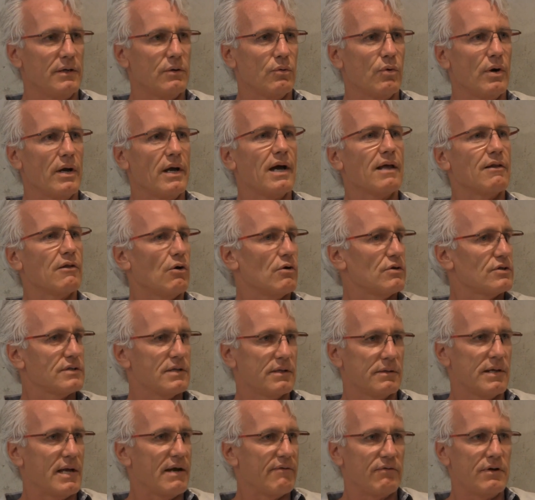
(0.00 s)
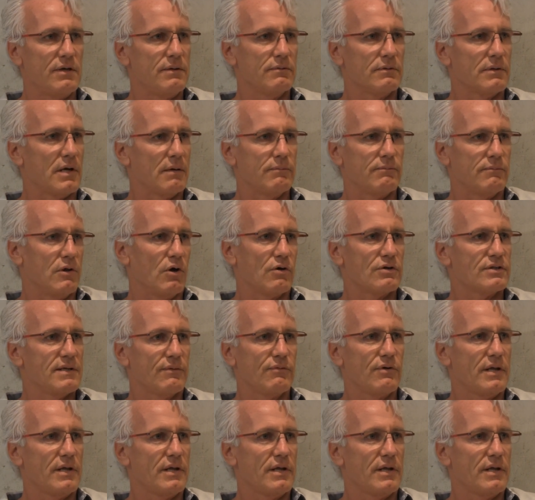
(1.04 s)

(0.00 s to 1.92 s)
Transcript: in a way, I lost every I lost